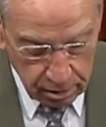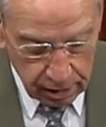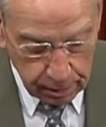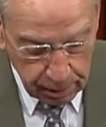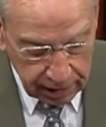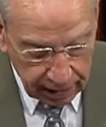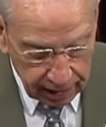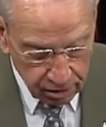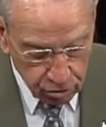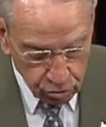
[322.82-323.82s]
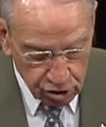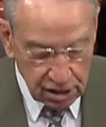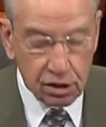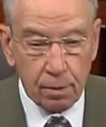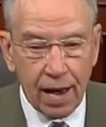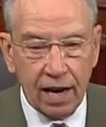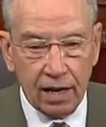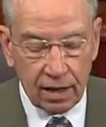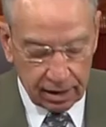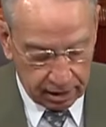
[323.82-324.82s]
they began to
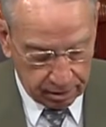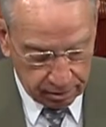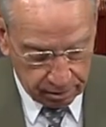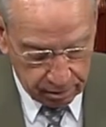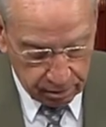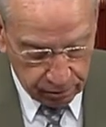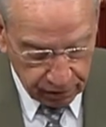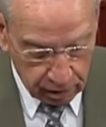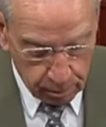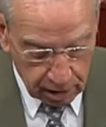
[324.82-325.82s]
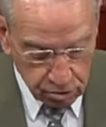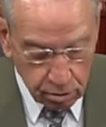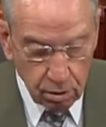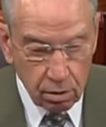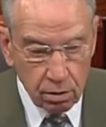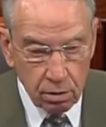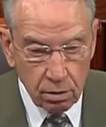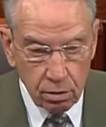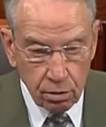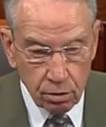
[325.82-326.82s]
systematically filibuster
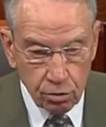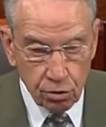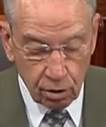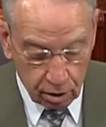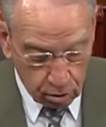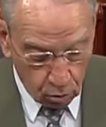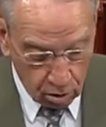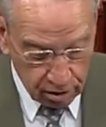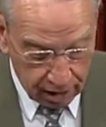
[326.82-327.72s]
circuit court